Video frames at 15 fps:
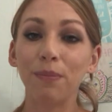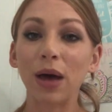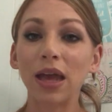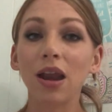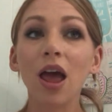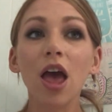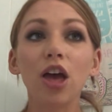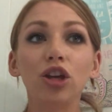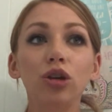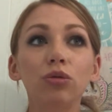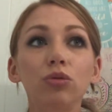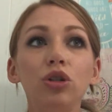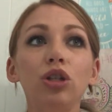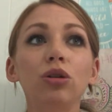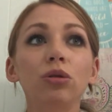But
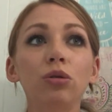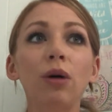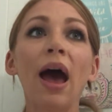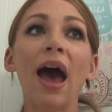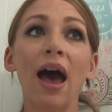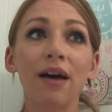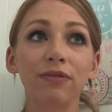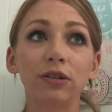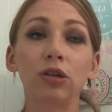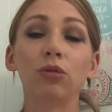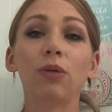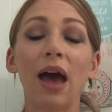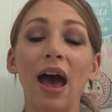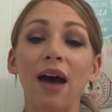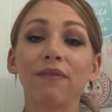you do have
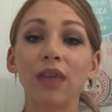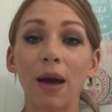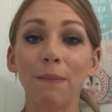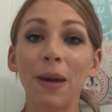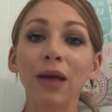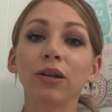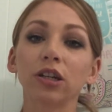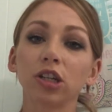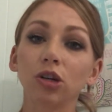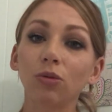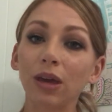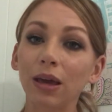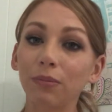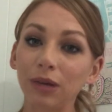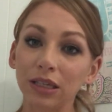to have that balance. You
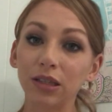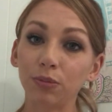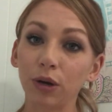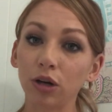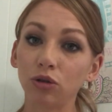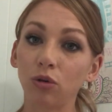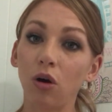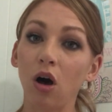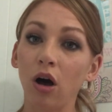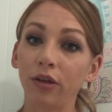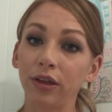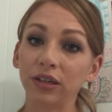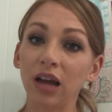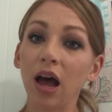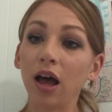can't be spiritual all
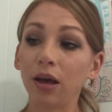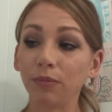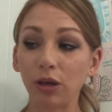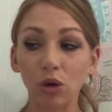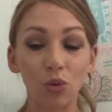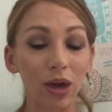the time. You